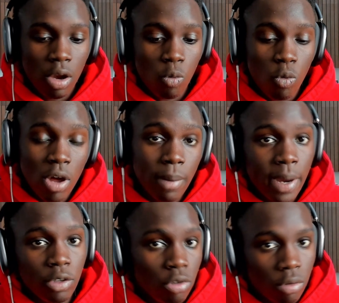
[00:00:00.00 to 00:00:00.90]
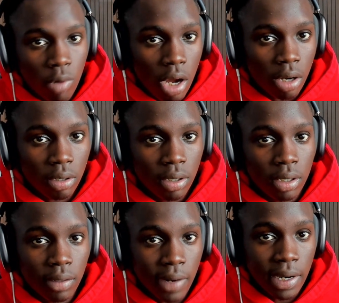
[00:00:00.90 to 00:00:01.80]
what am I doing wrong,
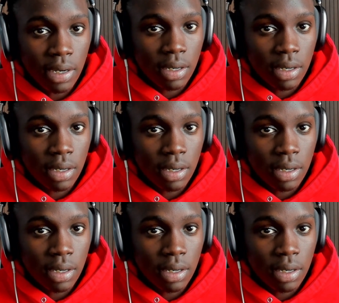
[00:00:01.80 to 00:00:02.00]
right?